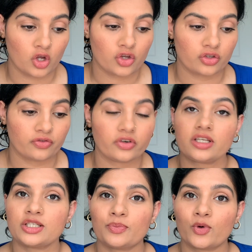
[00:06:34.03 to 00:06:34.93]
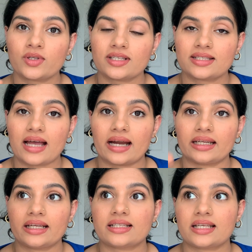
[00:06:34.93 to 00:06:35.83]
So the first pros is that
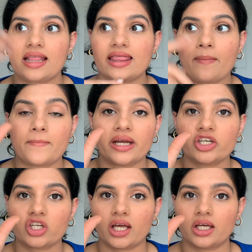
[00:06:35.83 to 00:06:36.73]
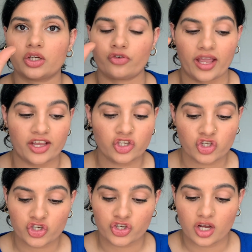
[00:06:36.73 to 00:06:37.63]
it's in the mid
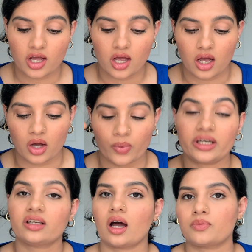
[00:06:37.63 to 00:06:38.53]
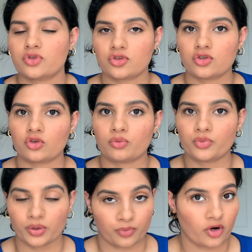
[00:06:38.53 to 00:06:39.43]
range when it comes to
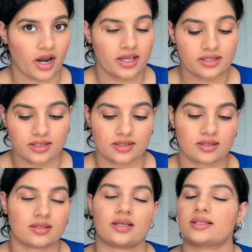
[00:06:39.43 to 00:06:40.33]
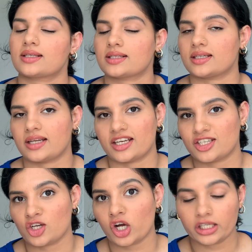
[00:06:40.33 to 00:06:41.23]
the price. This is
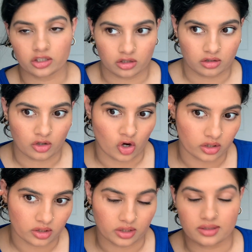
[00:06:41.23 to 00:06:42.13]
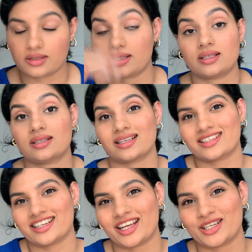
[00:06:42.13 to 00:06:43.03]
$16.99, not this is
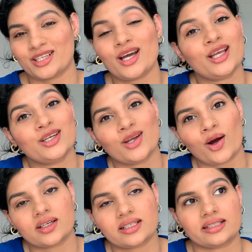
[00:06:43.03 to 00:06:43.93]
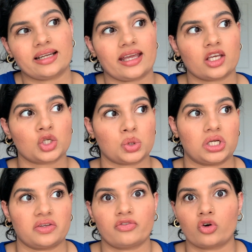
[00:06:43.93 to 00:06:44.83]
$16.99, not like
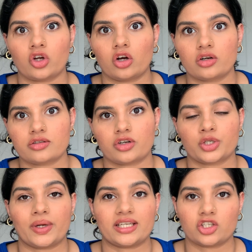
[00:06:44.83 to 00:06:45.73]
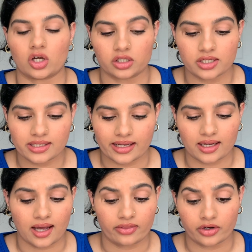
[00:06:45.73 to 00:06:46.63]
$24 or $20 like
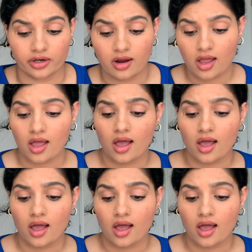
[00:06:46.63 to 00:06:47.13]
other